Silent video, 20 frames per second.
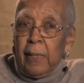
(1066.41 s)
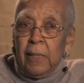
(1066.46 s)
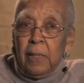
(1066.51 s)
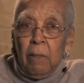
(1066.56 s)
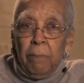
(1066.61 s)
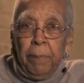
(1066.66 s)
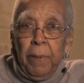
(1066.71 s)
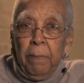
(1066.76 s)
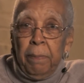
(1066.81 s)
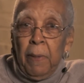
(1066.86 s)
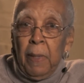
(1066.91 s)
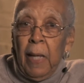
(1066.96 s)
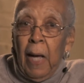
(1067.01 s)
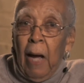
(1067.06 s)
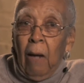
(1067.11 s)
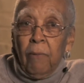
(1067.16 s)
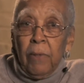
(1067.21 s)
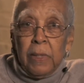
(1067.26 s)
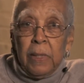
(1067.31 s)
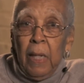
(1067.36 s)
I tell people now,
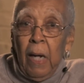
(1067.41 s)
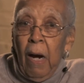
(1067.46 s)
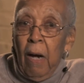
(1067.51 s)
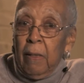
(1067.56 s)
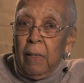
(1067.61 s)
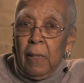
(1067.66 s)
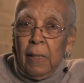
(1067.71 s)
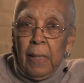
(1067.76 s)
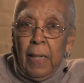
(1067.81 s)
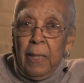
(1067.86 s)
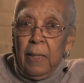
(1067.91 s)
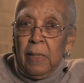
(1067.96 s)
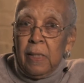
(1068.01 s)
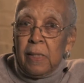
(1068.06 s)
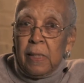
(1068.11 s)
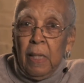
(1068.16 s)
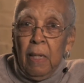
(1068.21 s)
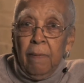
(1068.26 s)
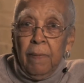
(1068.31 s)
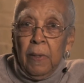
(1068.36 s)
I retired in
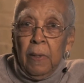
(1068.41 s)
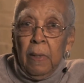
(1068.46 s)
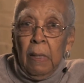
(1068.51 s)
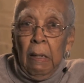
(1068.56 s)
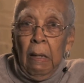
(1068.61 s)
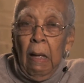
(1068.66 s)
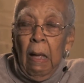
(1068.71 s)
'97,